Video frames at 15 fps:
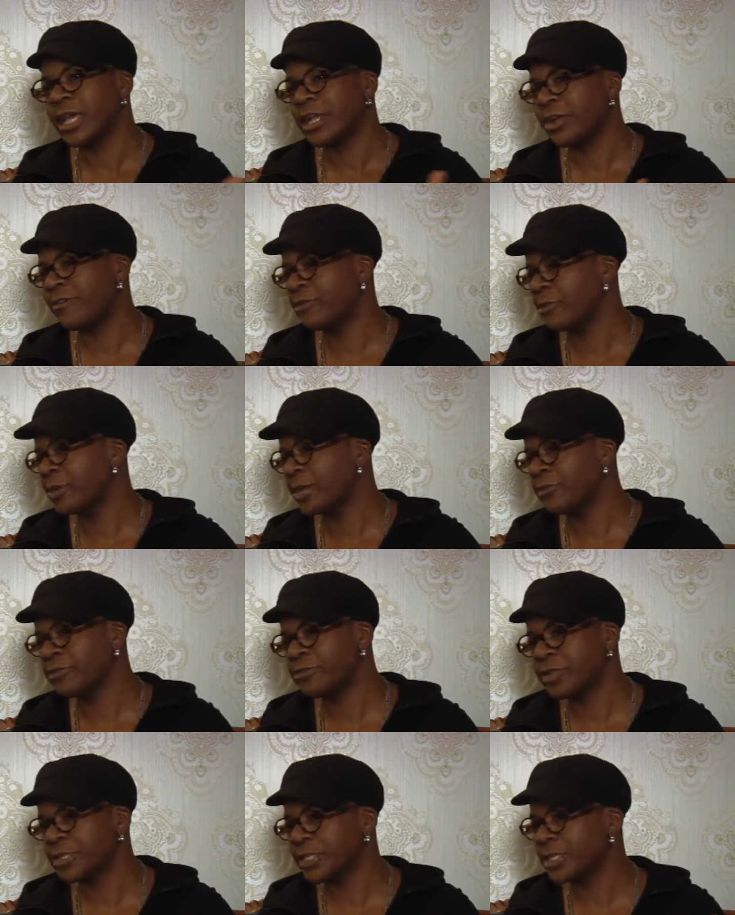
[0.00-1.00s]
and everybody
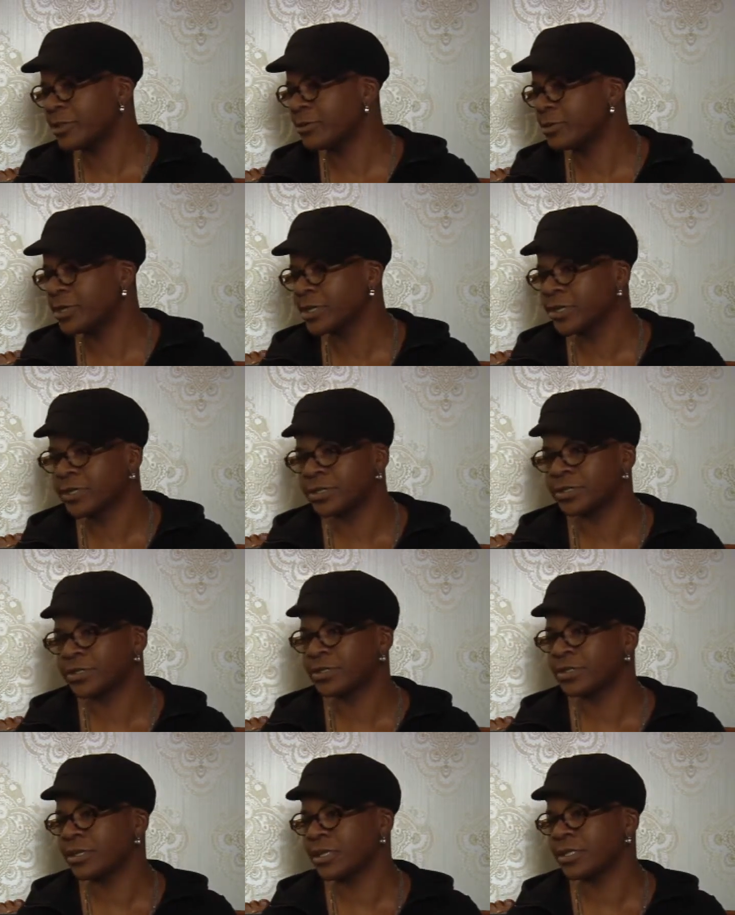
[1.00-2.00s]
from the
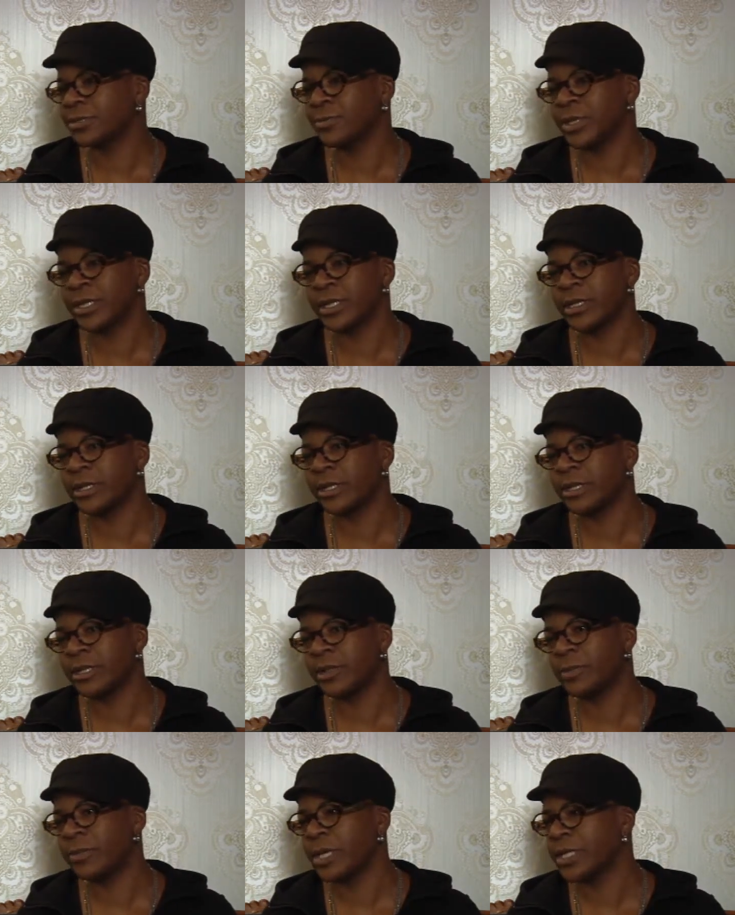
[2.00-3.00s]
Steelworkers has been a,
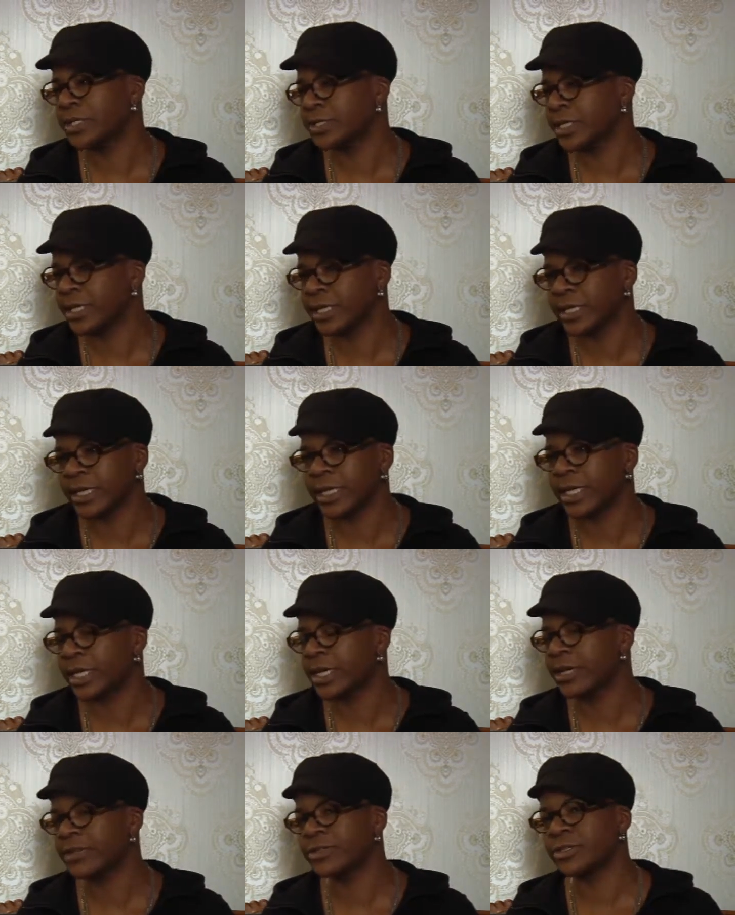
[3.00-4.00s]
an amazing
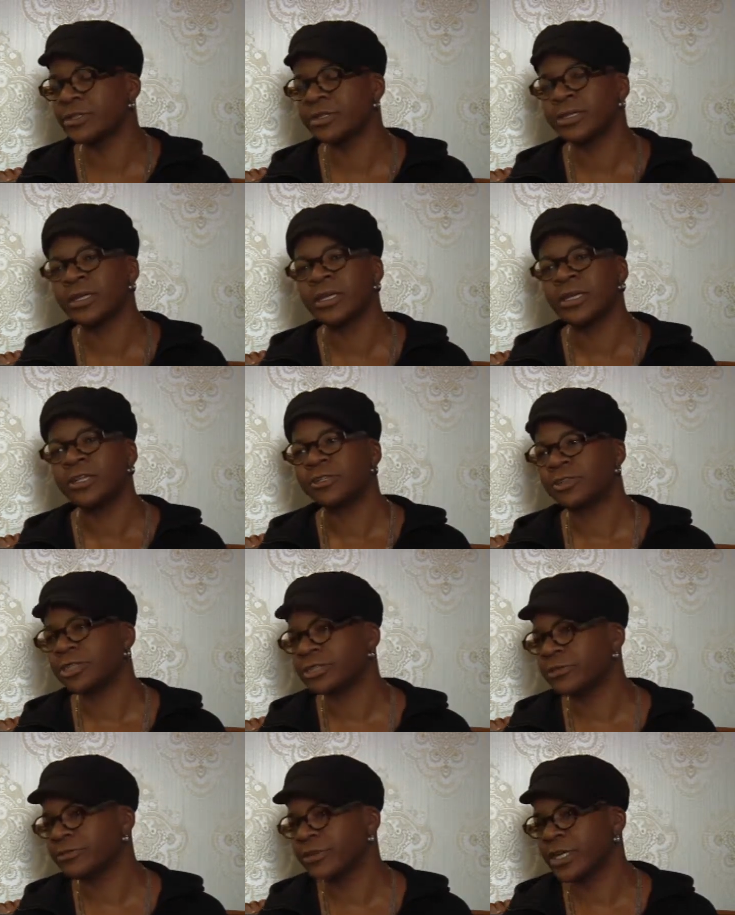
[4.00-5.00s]
encounter.
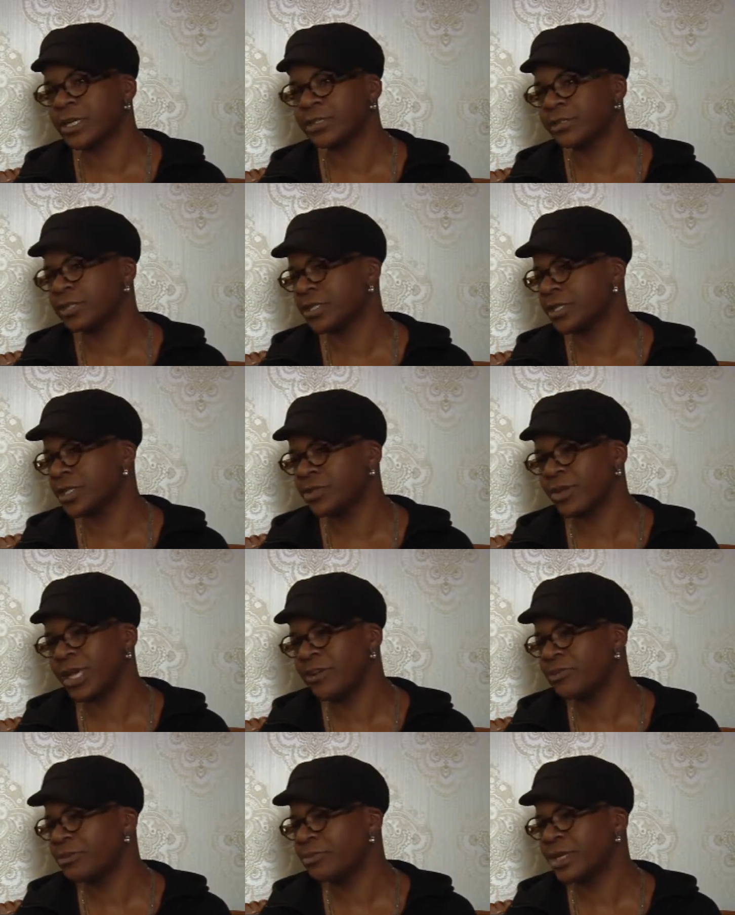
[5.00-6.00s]
Trisha Foster, Cindy
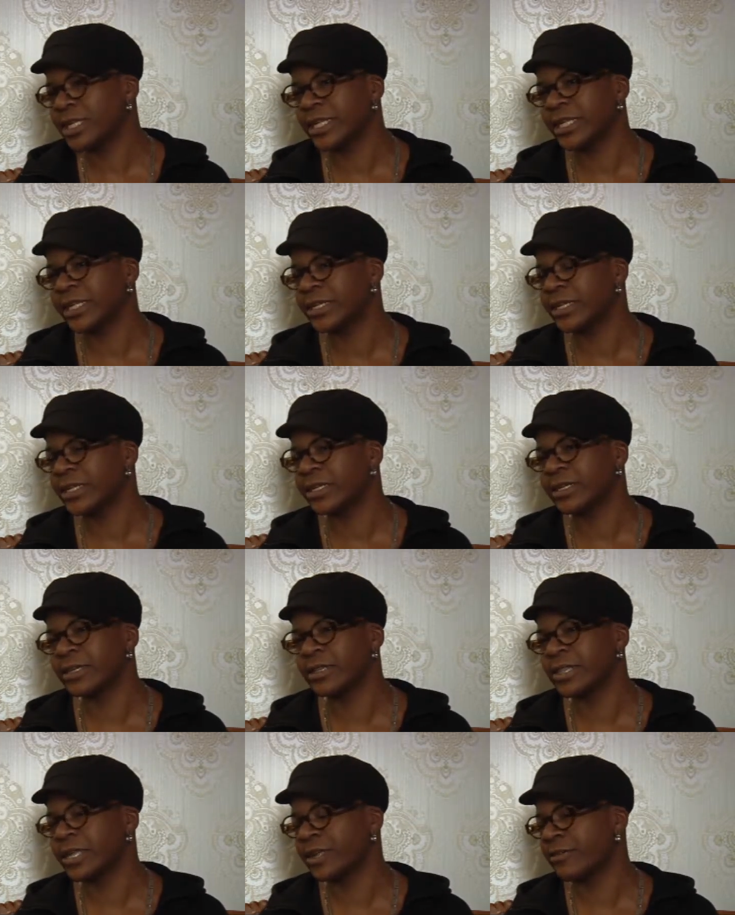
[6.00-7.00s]
Doyle, everybody uh,
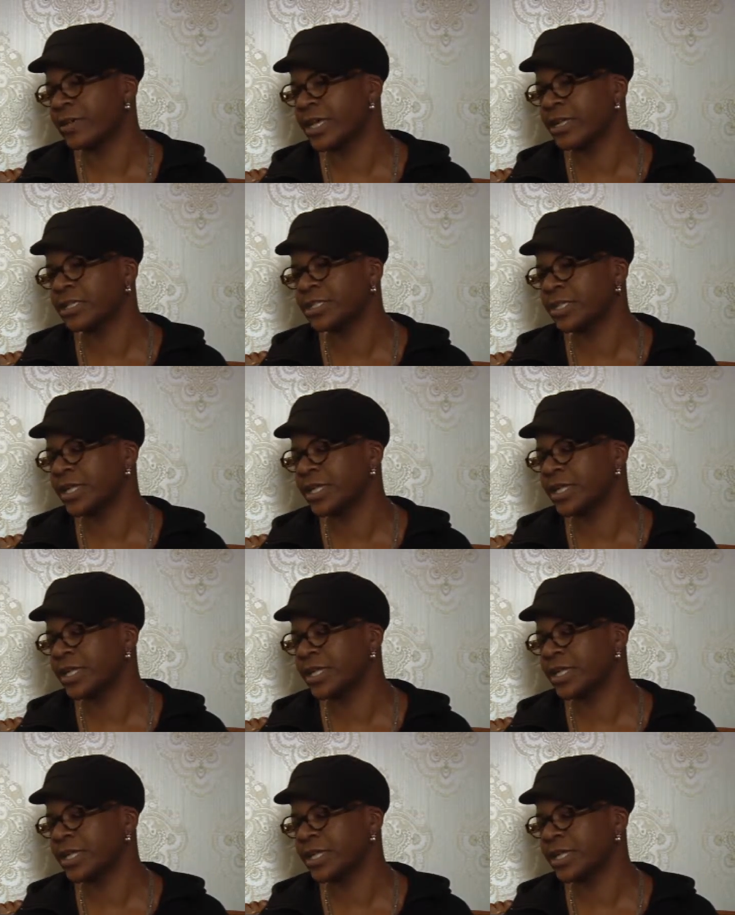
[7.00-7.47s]
that I've had a